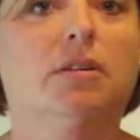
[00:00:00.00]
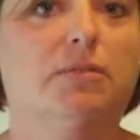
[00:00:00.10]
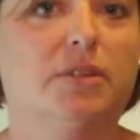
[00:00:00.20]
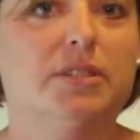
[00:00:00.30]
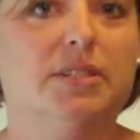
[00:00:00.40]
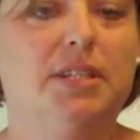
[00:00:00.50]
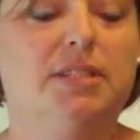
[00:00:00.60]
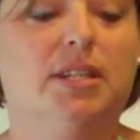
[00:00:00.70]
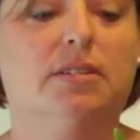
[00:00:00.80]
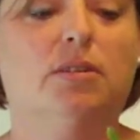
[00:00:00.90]
for the
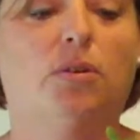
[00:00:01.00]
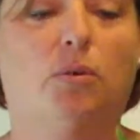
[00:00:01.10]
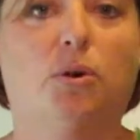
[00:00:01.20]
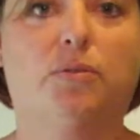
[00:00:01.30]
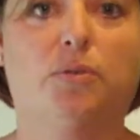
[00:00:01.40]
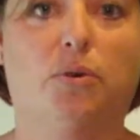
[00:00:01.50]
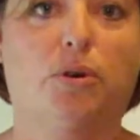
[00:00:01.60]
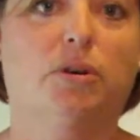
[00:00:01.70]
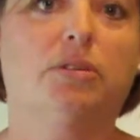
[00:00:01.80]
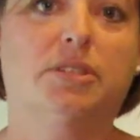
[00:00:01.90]
season or
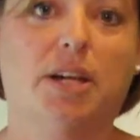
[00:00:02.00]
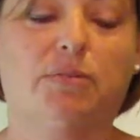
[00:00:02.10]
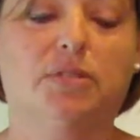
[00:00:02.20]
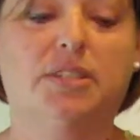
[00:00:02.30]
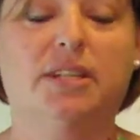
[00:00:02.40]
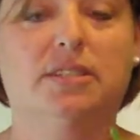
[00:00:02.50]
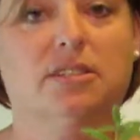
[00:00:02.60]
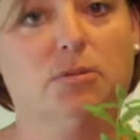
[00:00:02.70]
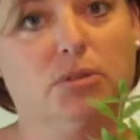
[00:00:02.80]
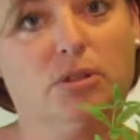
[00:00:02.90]
for several
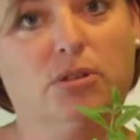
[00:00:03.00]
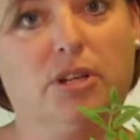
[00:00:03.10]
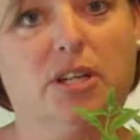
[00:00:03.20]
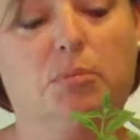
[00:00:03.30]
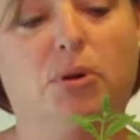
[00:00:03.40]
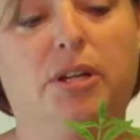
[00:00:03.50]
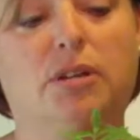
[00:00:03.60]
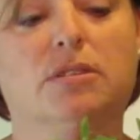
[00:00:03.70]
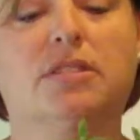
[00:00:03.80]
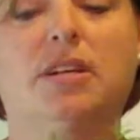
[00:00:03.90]
seasons when you're looking at
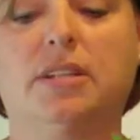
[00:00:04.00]
perennials.